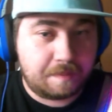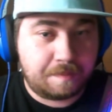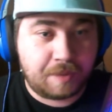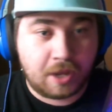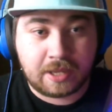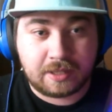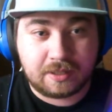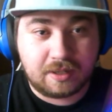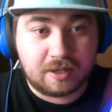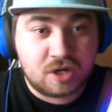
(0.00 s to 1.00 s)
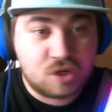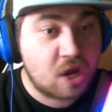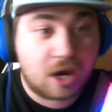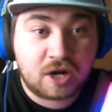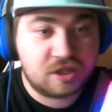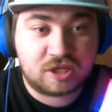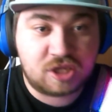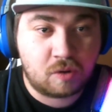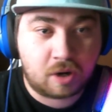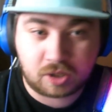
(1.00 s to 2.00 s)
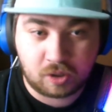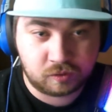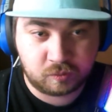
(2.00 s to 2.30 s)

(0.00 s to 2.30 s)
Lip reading: But none of the QR codes